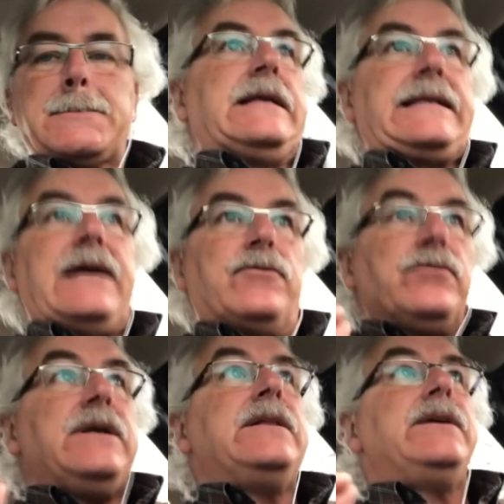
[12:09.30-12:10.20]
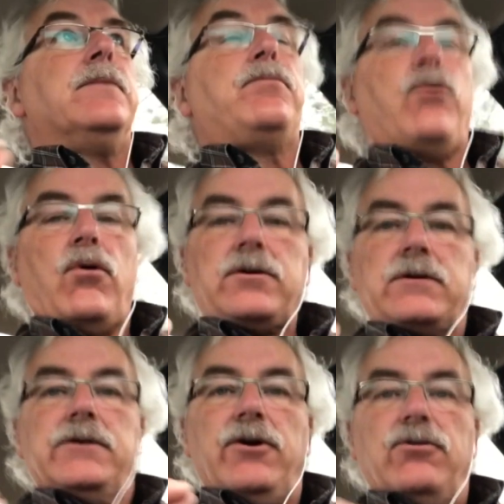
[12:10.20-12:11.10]
That really
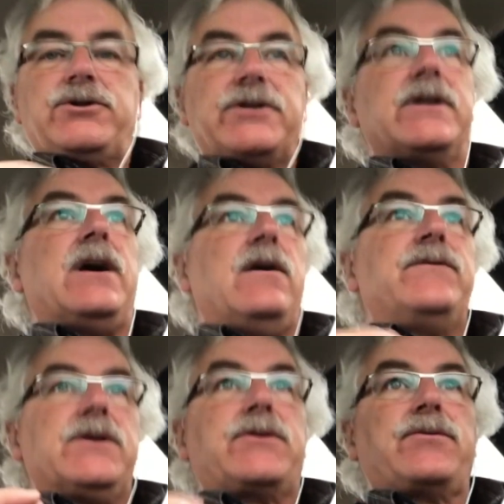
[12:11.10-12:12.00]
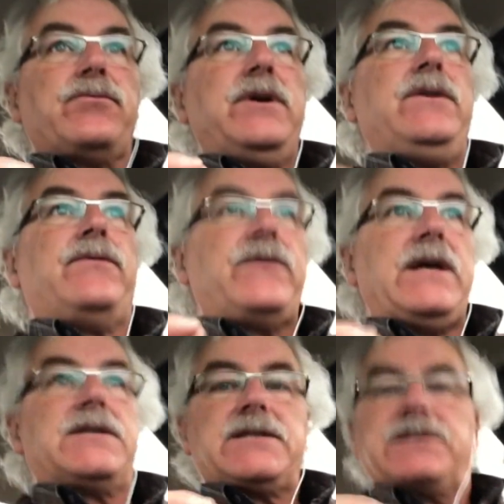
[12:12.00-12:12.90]
important notion of the three
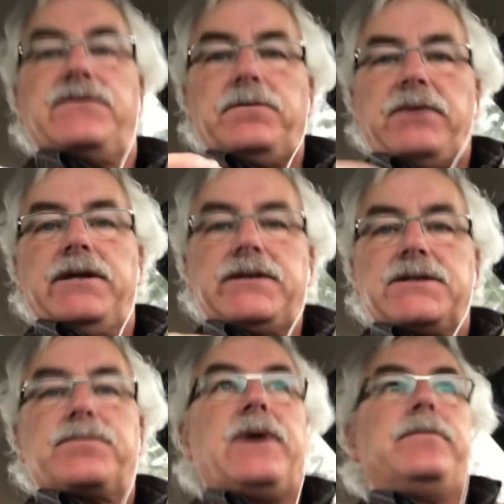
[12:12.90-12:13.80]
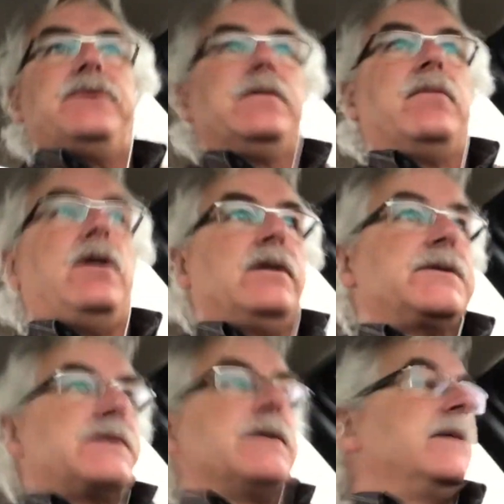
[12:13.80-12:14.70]
phases of abundance by Bill
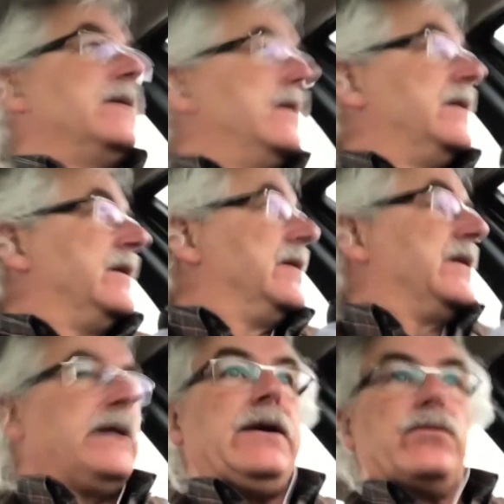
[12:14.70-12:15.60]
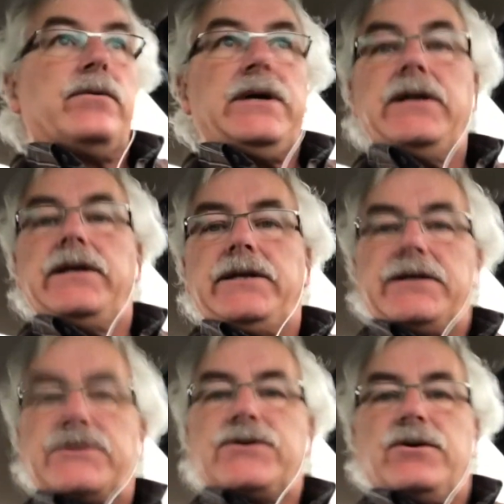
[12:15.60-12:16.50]
Mollison, it really
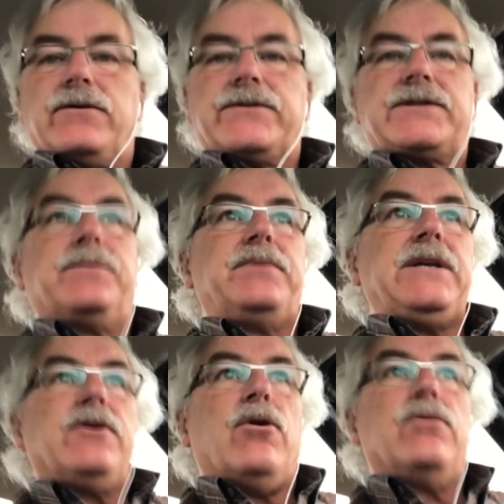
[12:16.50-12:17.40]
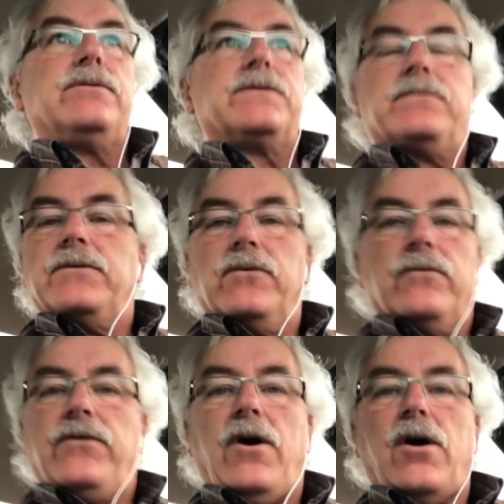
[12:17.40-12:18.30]
deserves to be known
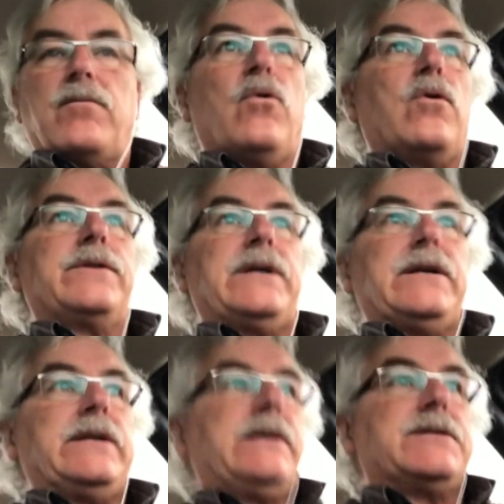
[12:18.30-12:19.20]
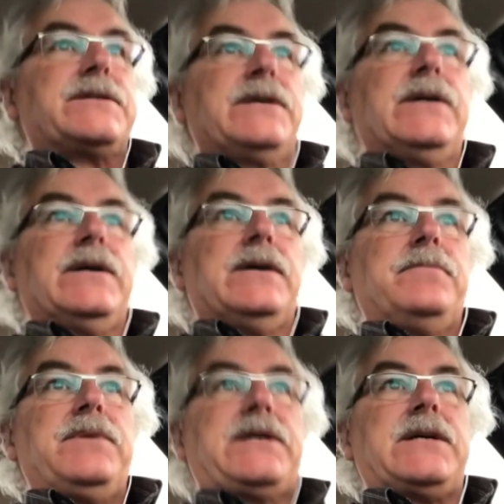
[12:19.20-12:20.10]
far more than it is,
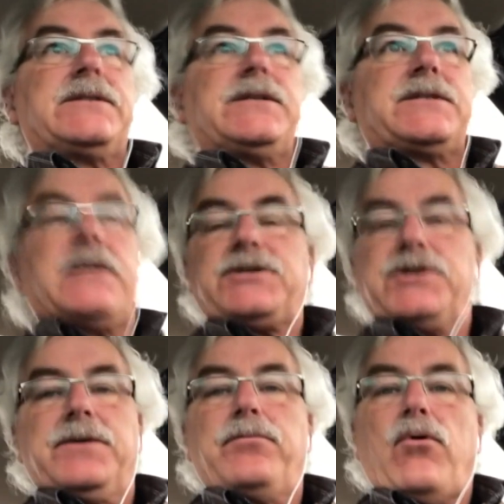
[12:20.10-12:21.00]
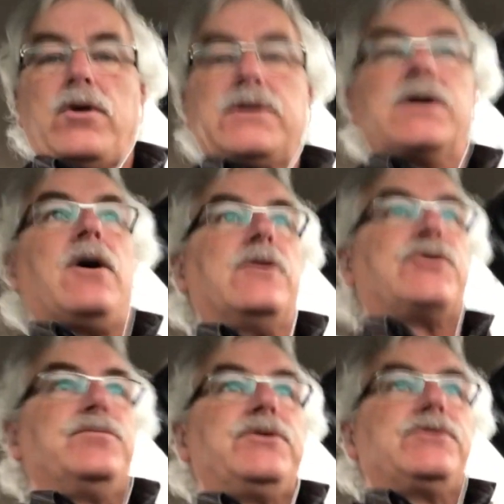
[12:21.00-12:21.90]
because it's such an important
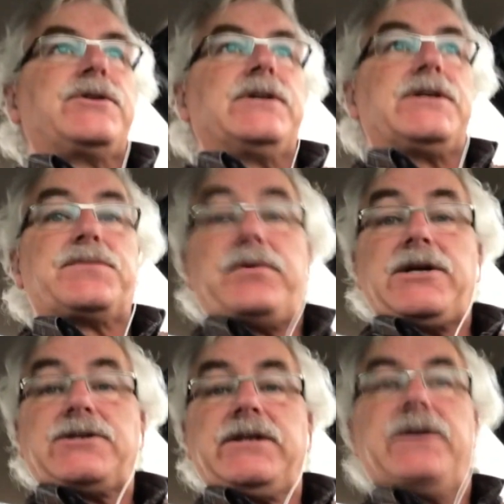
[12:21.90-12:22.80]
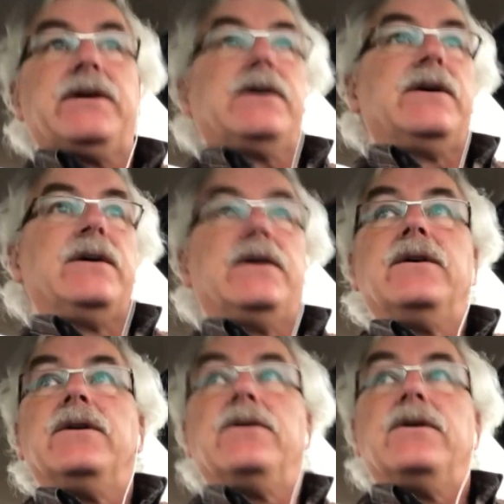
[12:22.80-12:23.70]
contribution, especially
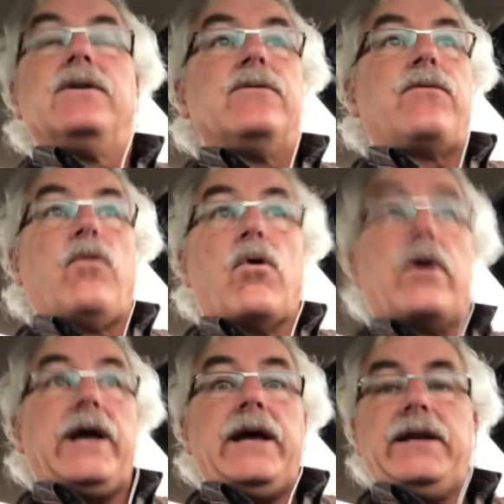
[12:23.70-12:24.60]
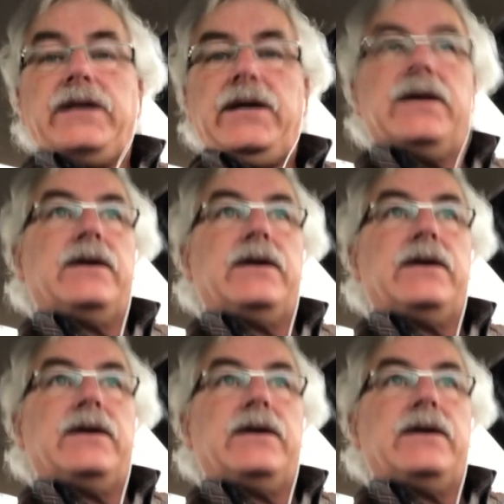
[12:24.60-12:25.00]
for any